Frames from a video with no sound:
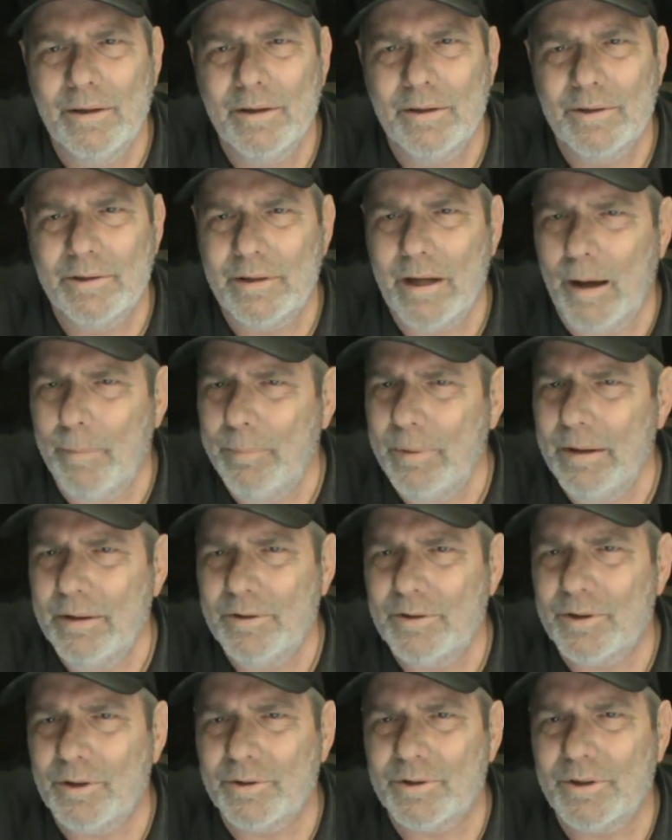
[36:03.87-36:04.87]
Stop being
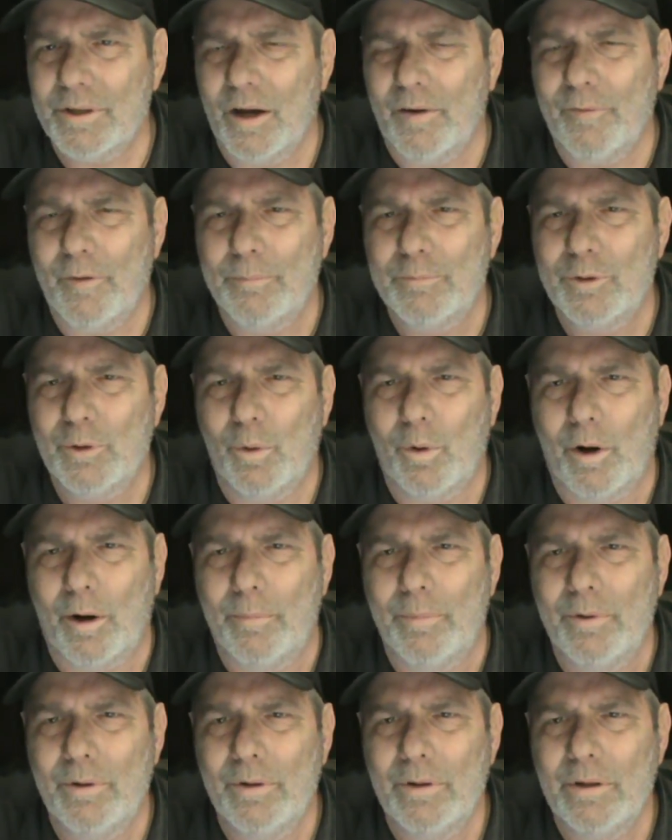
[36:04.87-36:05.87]
so
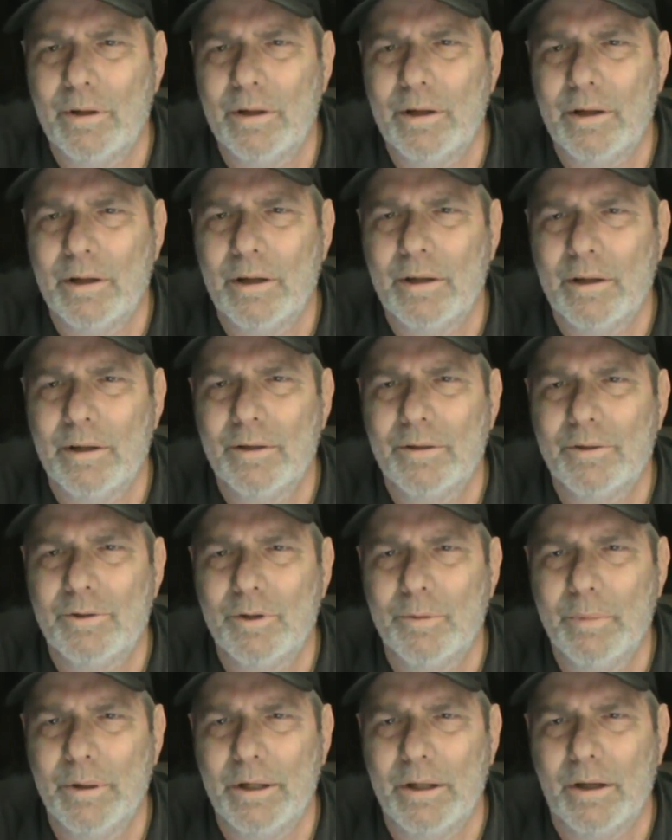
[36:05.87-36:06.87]
self-absorbed.
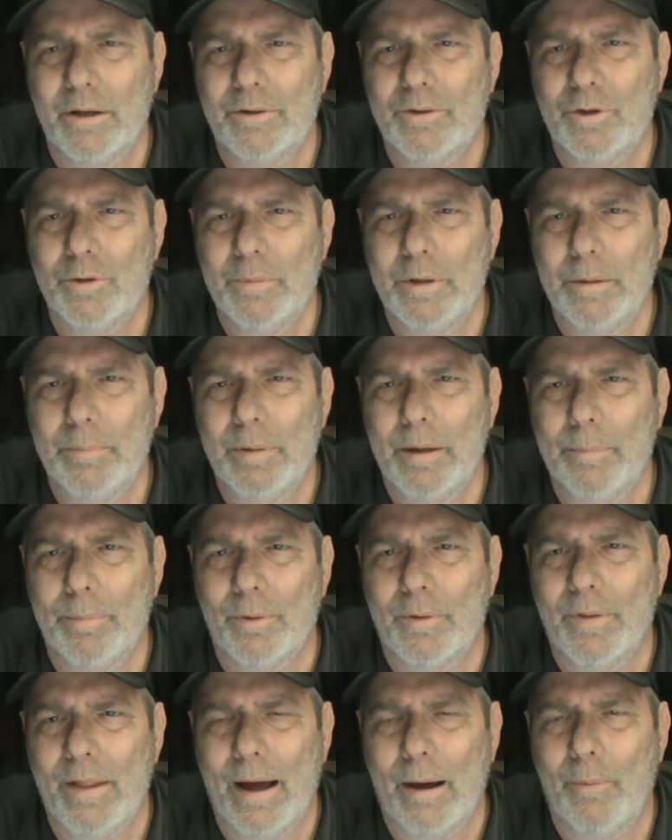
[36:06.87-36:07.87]
Too many
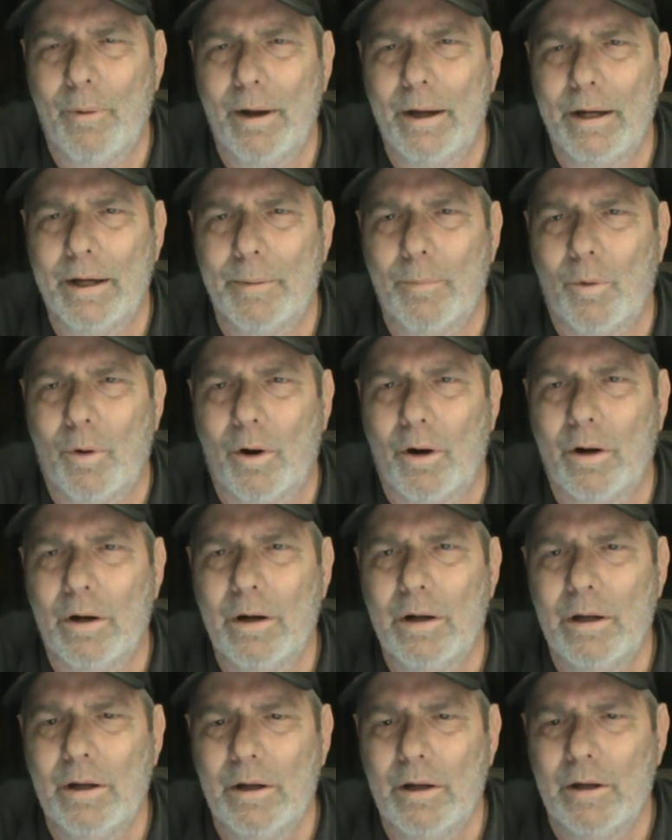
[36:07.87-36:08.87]
people are that way anymore.
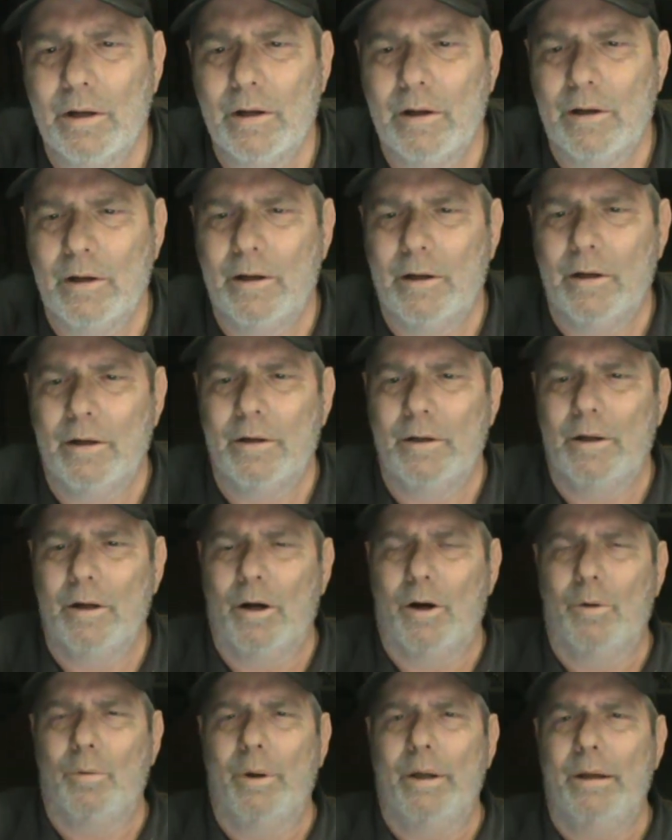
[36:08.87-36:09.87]
You
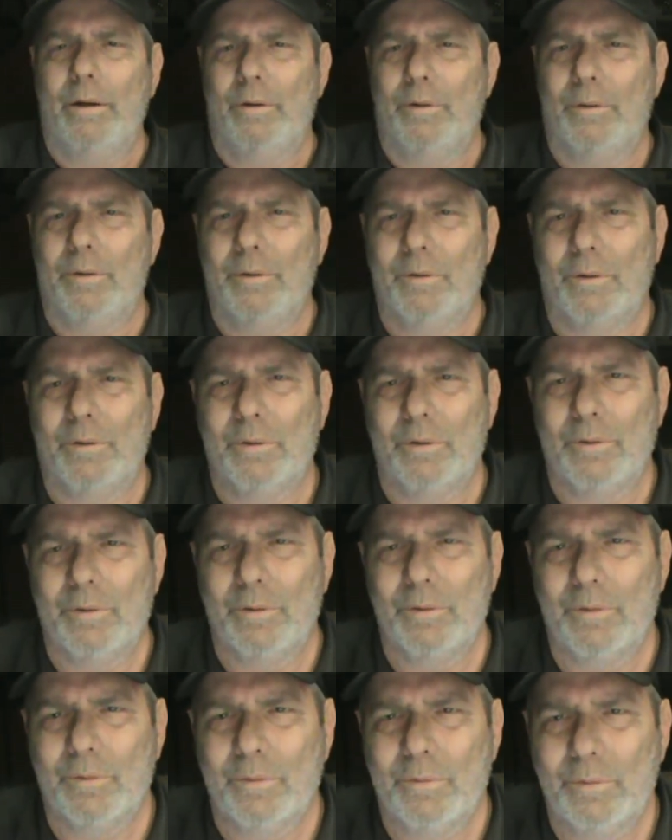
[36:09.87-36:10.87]
know, we
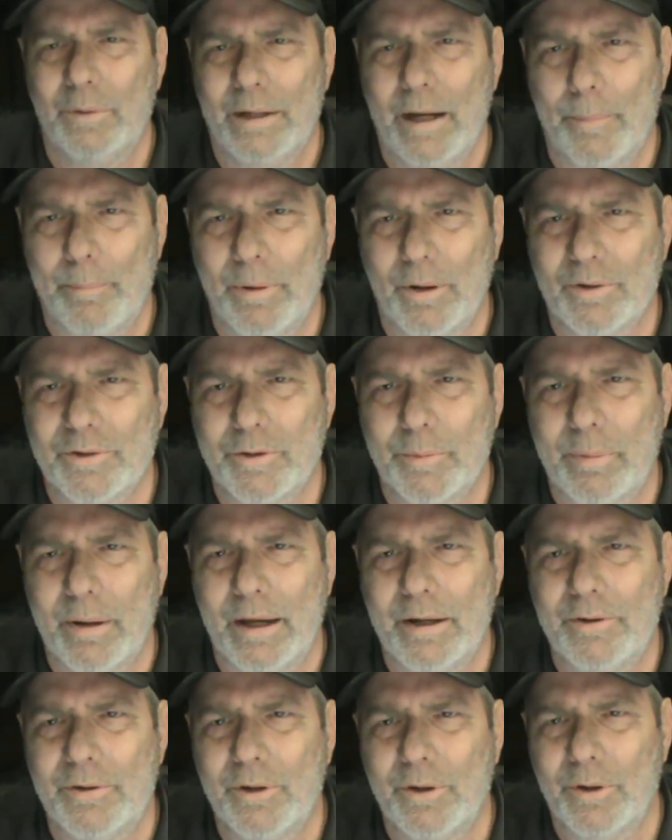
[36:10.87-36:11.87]
got bills to
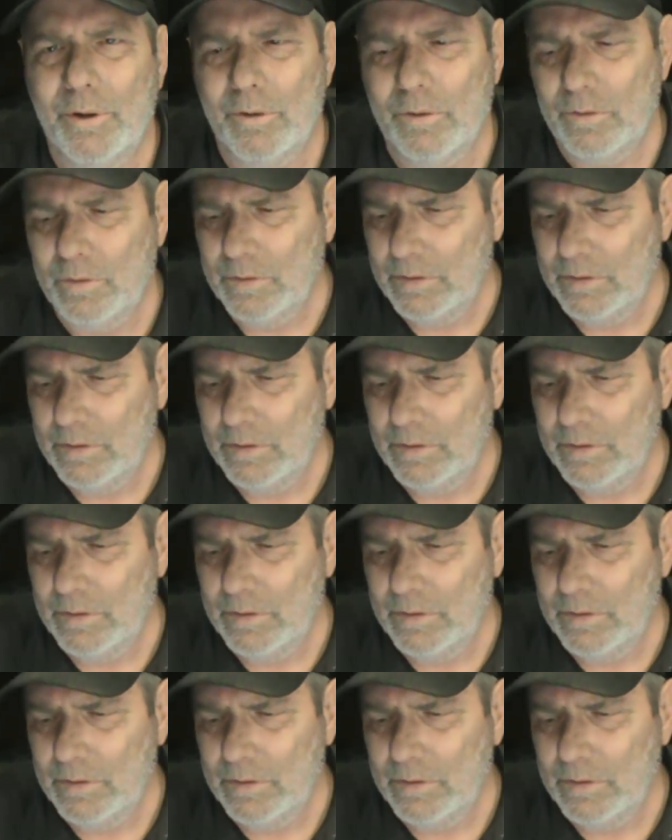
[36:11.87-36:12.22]
pay too.